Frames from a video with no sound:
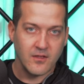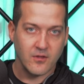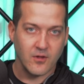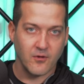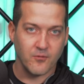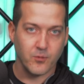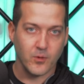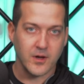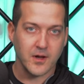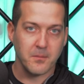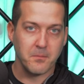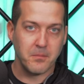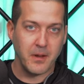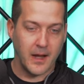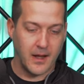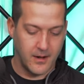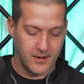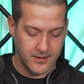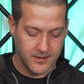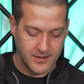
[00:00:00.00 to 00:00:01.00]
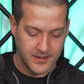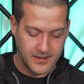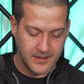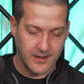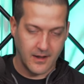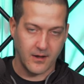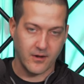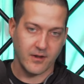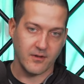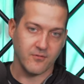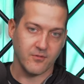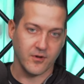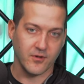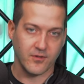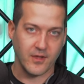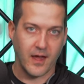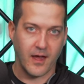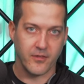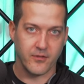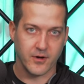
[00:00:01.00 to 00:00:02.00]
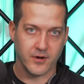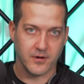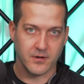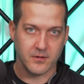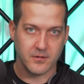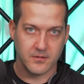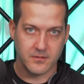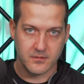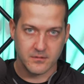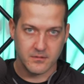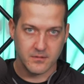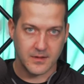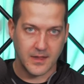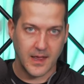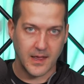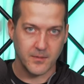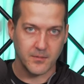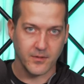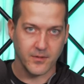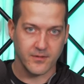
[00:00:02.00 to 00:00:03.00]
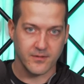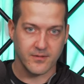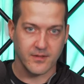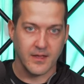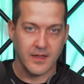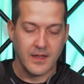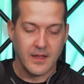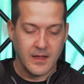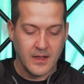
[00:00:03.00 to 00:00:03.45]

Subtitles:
So if we're comparing Canary versus other cables,